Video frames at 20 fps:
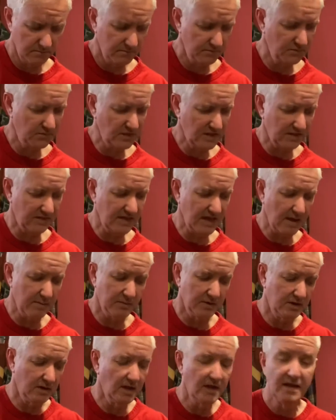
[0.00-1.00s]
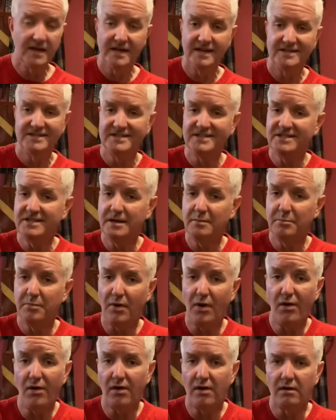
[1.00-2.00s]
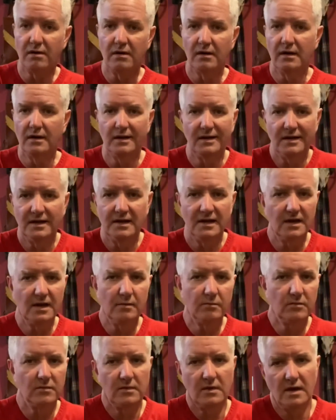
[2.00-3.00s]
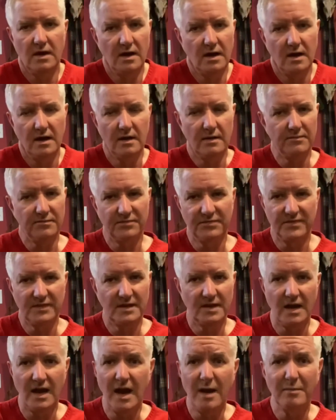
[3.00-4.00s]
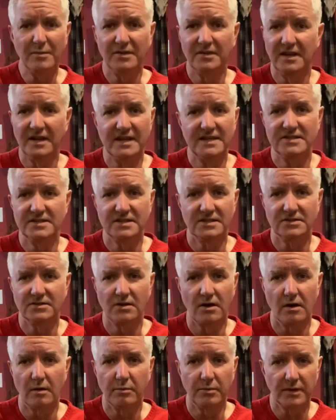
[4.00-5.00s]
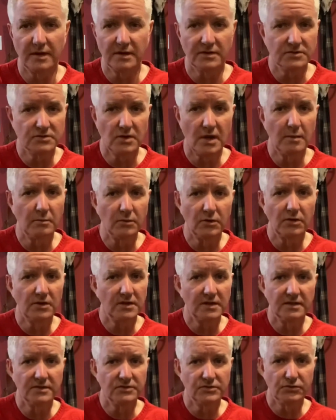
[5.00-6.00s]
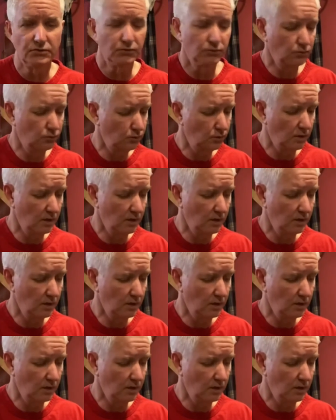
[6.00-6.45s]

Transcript: Like that, but it's easy to bar. And I'm a lazy guitar player, so I'm looking to